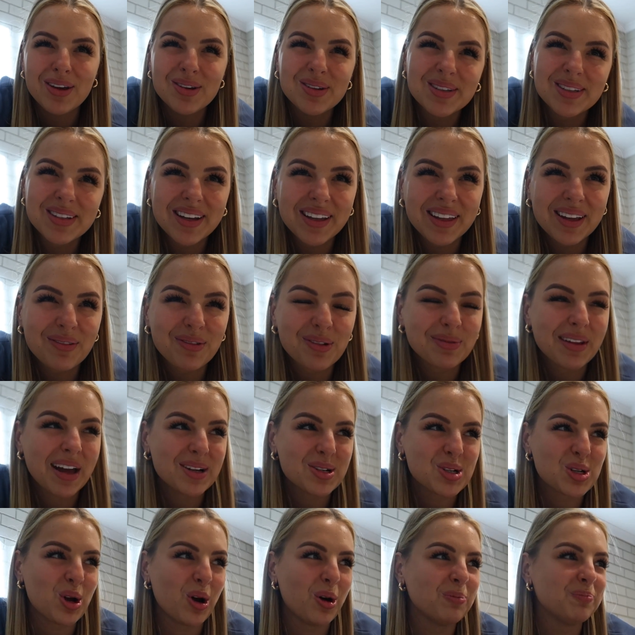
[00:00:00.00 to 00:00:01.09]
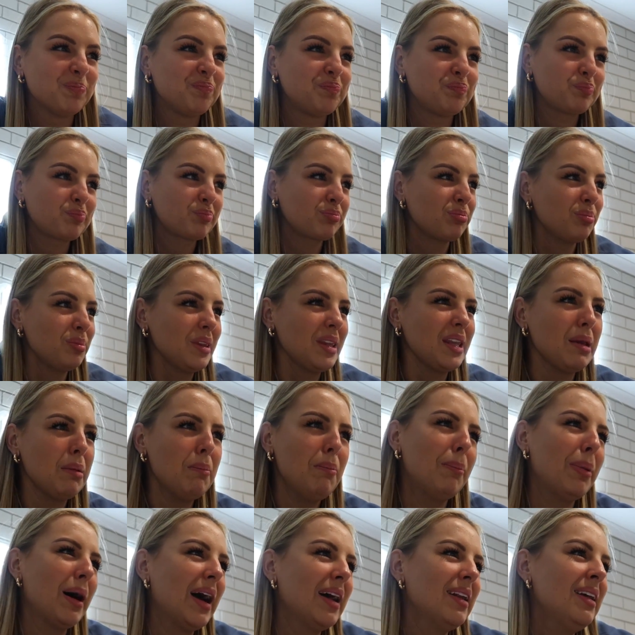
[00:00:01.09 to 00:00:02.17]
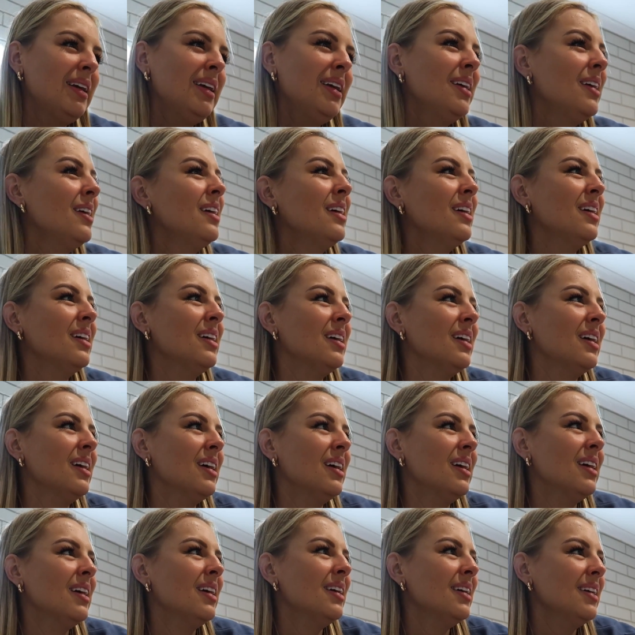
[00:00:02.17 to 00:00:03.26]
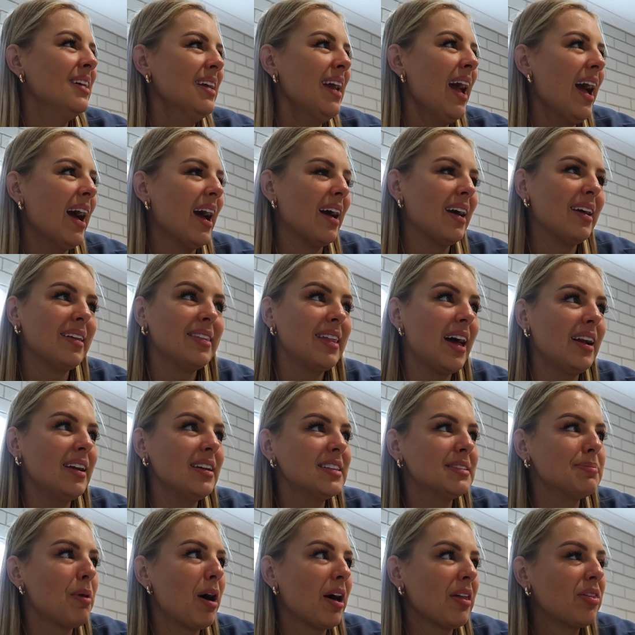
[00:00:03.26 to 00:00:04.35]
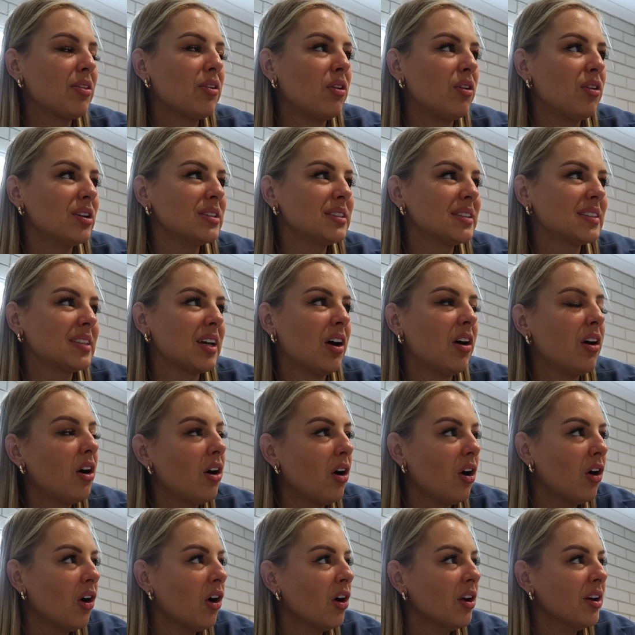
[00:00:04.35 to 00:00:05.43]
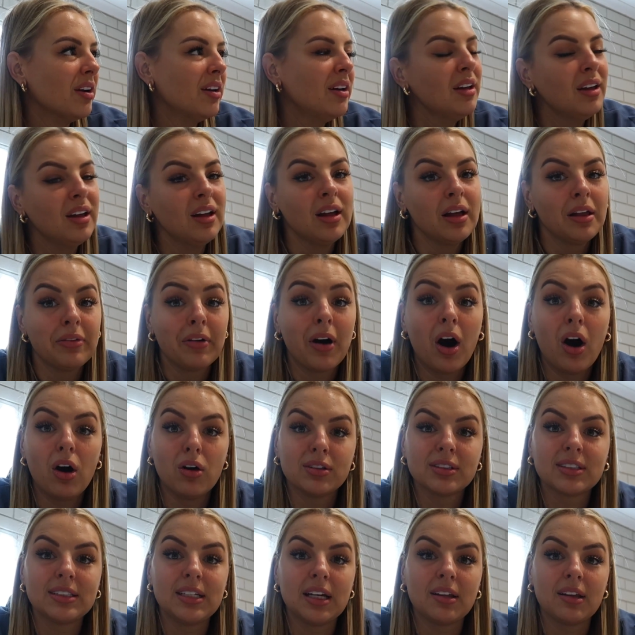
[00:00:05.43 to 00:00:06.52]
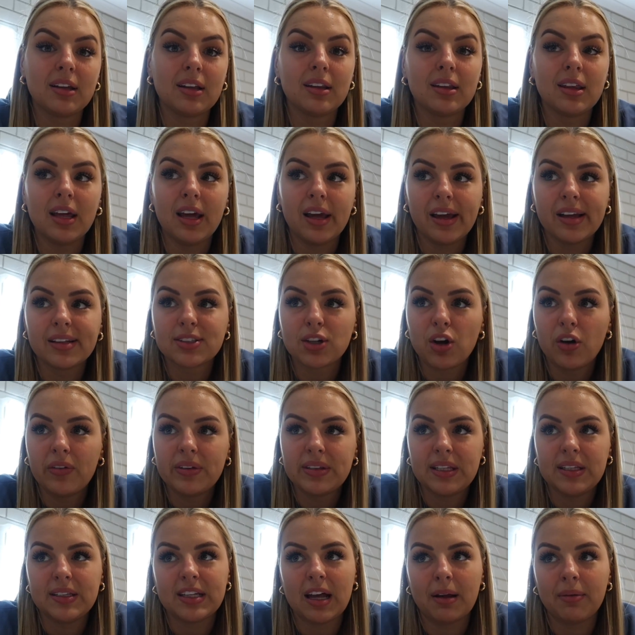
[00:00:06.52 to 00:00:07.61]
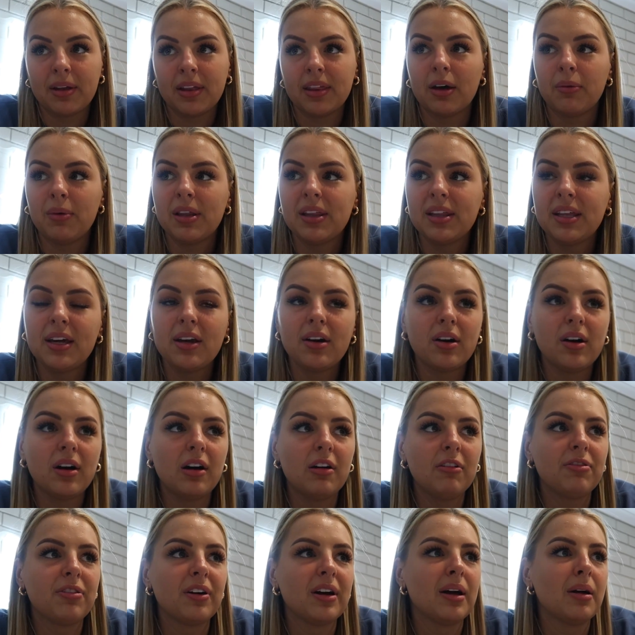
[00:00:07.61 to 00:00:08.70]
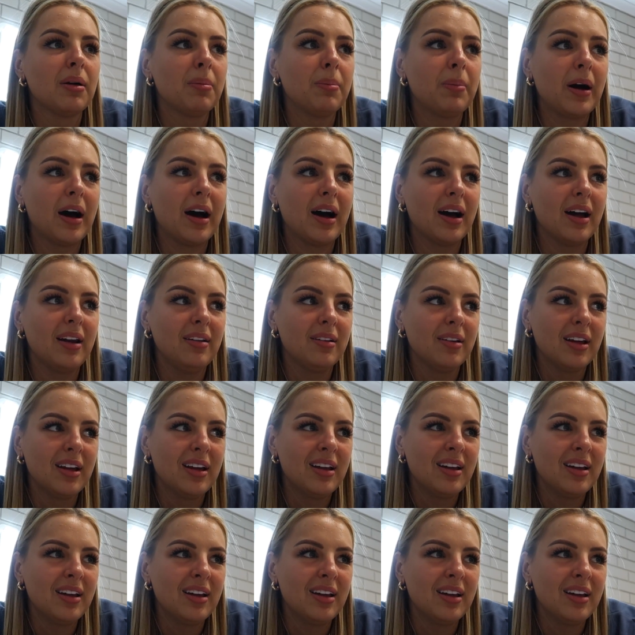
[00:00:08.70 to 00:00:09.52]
are you stealing from that shop? But yeah, that is my thoughts on the whole stealing thing. It's obviously something that we think of, but